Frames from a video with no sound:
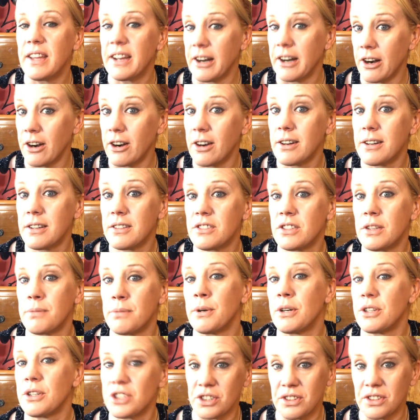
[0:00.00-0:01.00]
there to
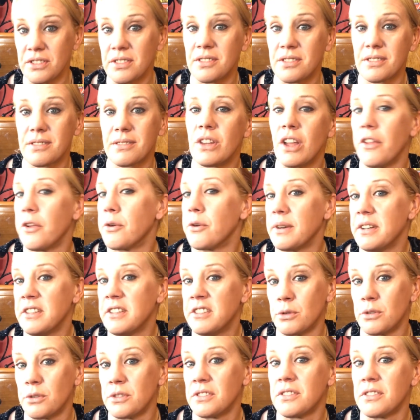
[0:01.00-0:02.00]
purchase the other
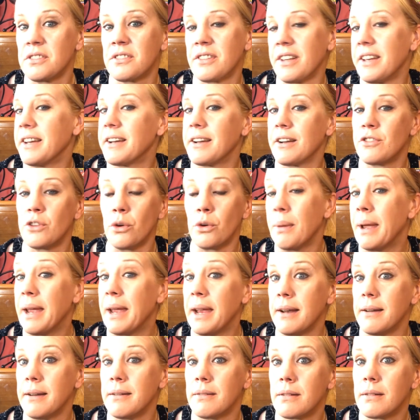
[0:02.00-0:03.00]
resources like a
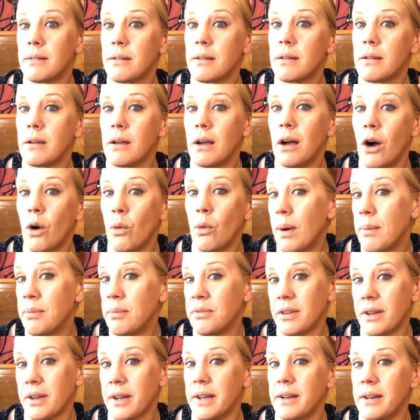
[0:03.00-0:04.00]
domain, a
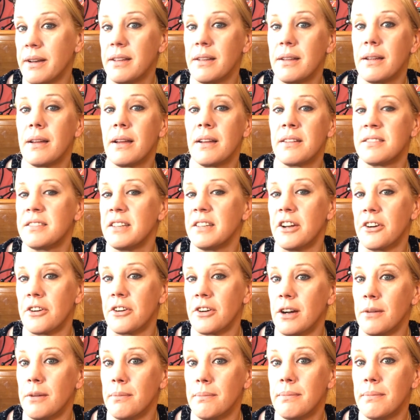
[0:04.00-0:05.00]
website, a
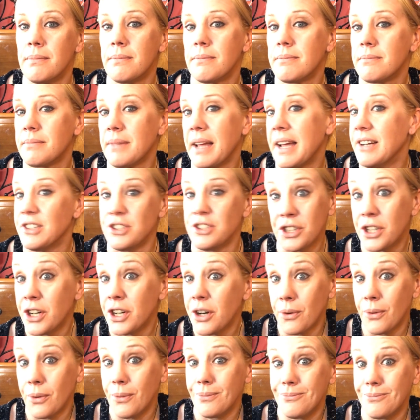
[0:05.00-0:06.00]
CRM, as you
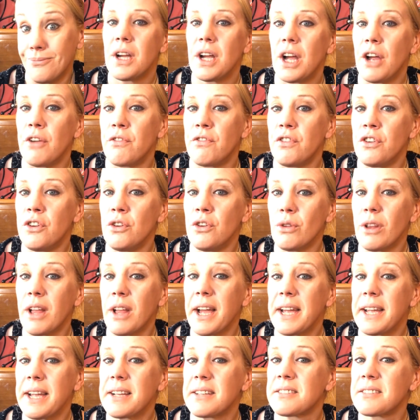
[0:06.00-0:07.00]
go. If you
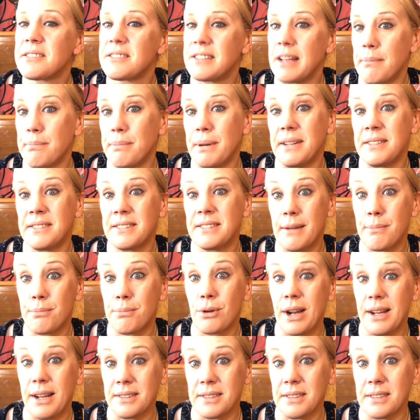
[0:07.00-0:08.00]
like step-by-step
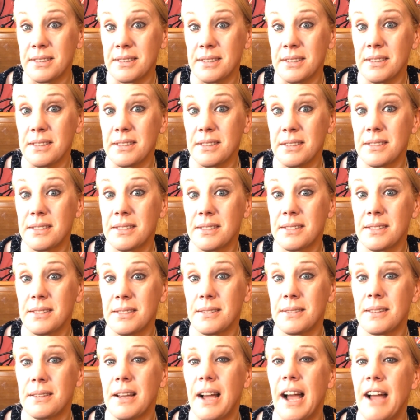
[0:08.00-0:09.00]
processes,
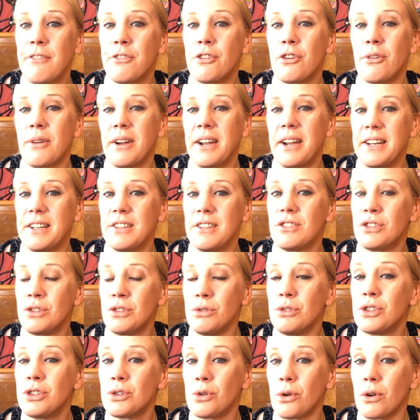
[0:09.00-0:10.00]
I've created
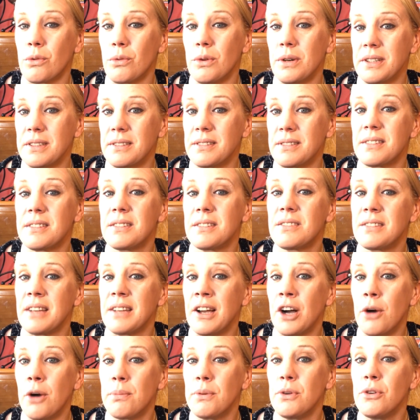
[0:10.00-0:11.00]
two short ones to
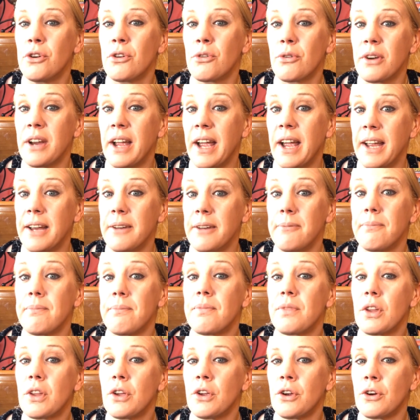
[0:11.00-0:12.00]
help you create
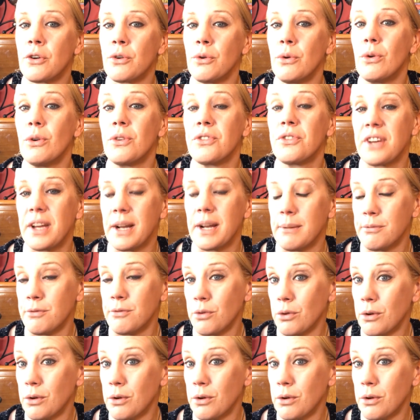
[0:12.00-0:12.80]
your Google signup